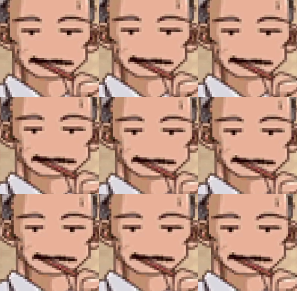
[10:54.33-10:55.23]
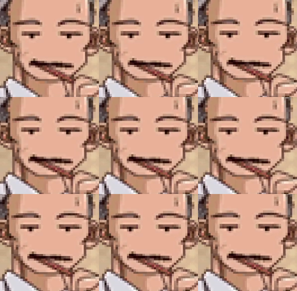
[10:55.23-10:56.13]

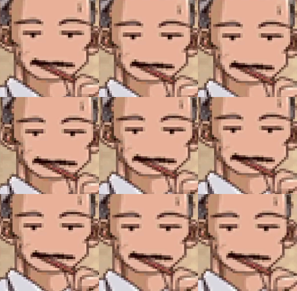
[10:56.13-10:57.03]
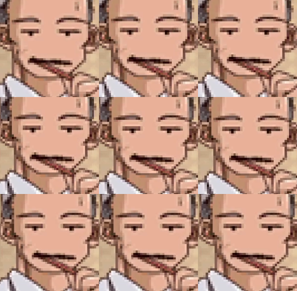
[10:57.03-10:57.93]

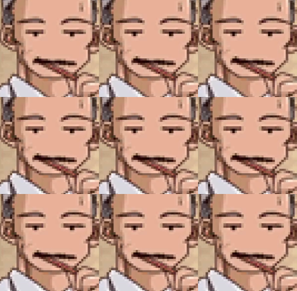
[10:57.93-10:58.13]
[no speech]